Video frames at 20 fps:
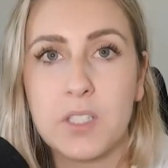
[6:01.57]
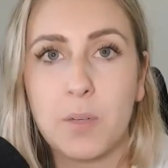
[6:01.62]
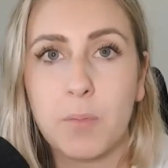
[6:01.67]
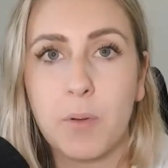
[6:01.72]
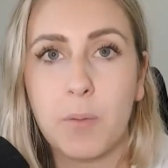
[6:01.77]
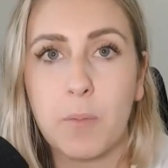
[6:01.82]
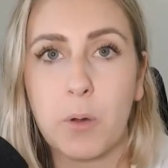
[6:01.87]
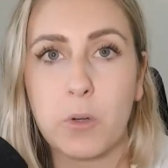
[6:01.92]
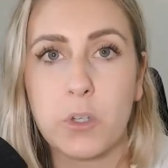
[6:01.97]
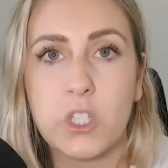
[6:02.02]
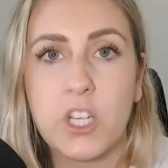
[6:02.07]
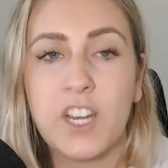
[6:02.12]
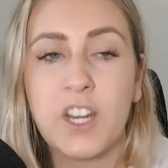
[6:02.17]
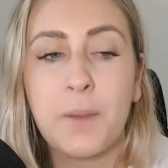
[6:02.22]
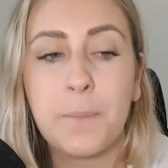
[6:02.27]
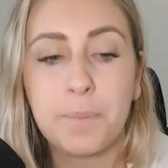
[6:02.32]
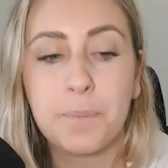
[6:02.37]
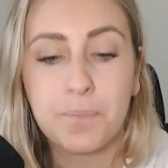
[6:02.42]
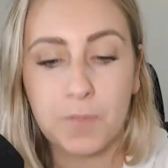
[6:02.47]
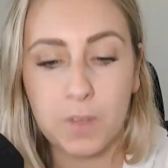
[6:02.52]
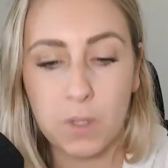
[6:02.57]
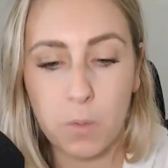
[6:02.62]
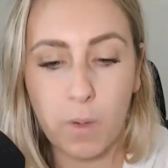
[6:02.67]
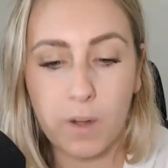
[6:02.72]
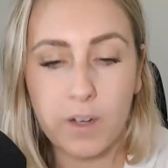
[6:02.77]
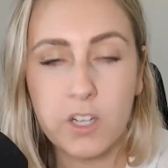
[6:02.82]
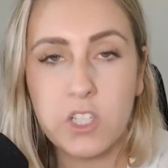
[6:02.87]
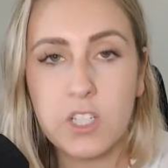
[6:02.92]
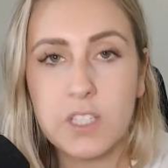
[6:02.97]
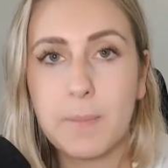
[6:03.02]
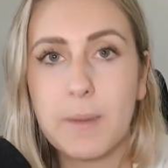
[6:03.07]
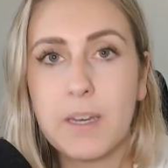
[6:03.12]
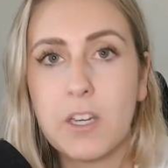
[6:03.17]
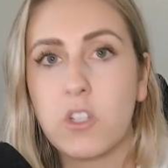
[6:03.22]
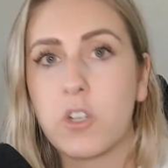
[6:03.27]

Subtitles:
to promotion, you want to just make